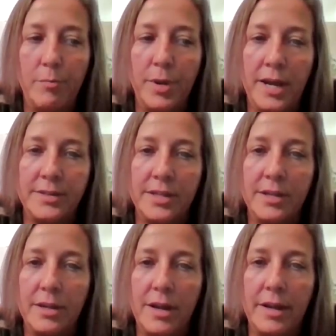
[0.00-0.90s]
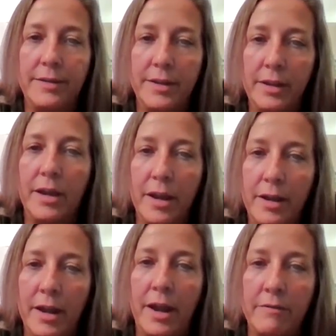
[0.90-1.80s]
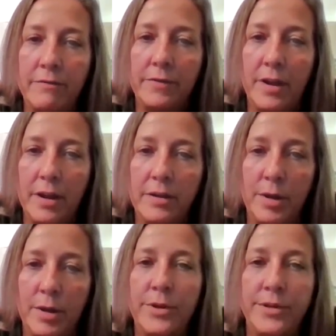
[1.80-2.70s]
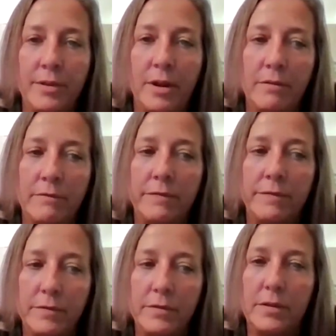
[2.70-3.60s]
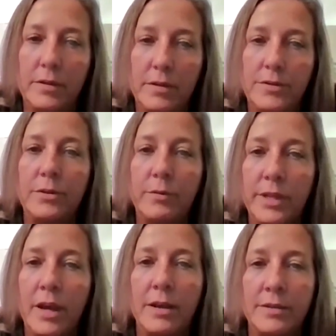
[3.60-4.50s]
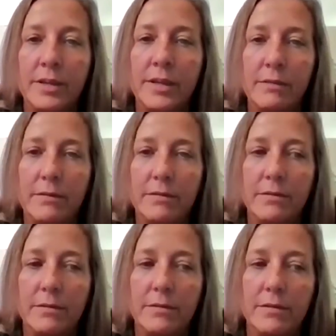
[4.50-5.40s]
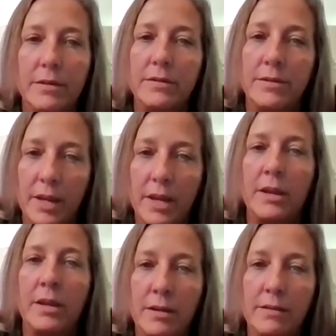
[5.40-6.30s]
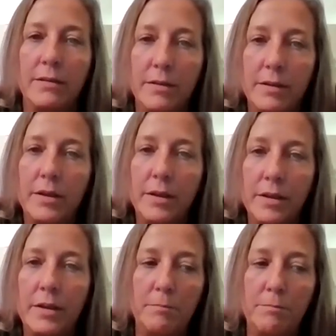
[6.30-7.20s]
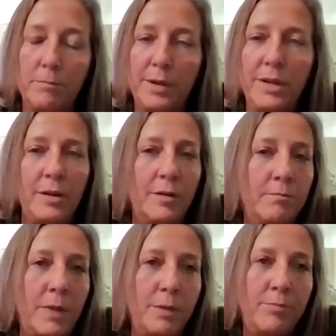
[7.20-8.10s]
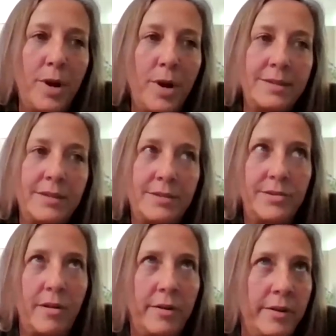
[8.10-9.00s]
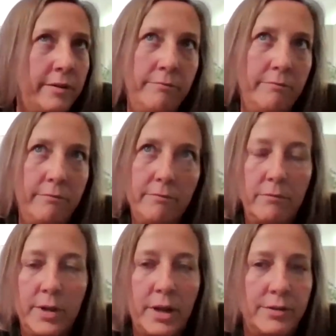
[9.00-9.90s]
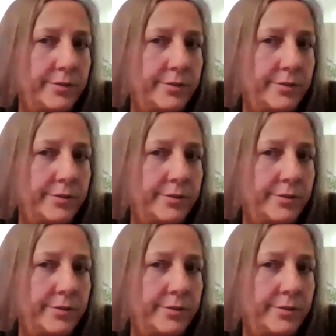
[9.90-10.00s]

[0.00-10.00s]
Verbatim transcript: but as a, I think I have kind of memories of doing that as a as a kid. But you know, my process started when I